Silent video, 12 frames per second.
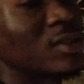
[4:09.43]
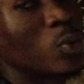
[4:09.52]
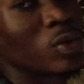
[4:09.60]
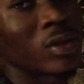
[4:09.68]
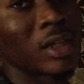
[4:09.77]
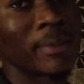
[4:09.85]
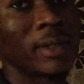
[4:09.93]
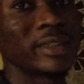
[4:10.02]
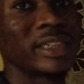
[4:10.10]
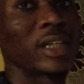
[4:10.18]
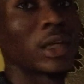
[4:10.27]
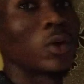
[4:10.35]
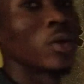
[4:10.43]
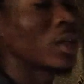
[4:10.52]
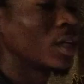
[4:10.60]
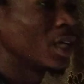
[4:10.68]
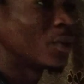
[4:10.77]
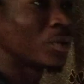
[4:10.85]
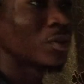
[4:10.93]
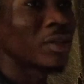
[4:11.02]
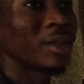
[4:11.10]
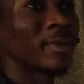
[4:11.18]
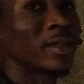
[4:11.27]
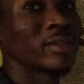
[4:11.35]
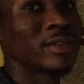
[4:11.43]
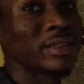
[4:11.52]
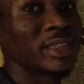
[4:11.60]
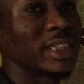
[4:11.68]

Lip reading: We'll talk about the clock, we talk about the